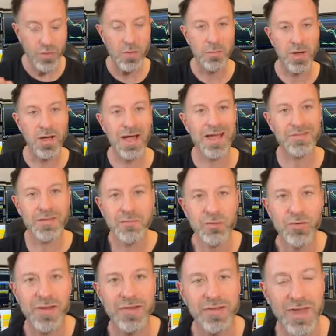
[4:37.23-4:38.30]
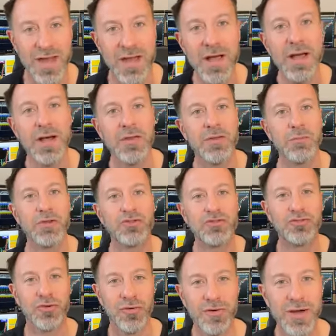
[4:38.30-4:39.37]
But as I've already said, the
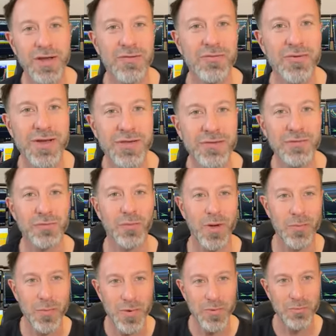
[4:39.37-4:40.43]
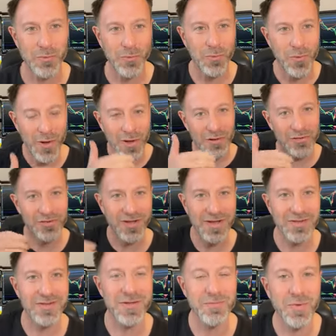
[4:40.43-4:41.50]
majority of reasons why people
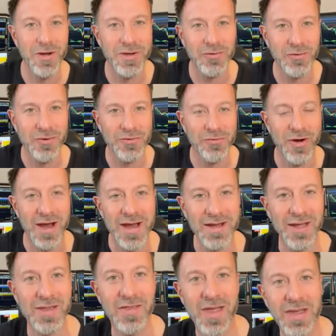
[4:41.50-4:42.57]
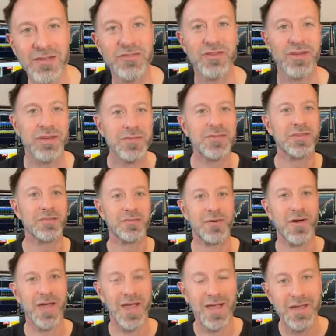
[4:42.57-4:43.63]
change their mind on a trade and they
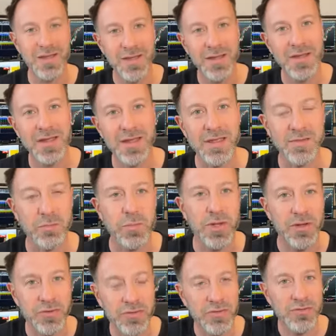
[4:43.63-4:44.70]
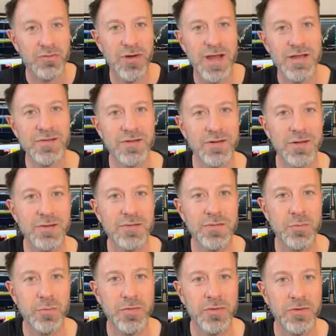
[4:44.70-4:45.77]
justify it is because the trade is in a
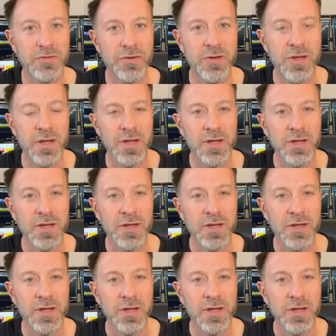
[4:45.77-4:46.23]
losing position.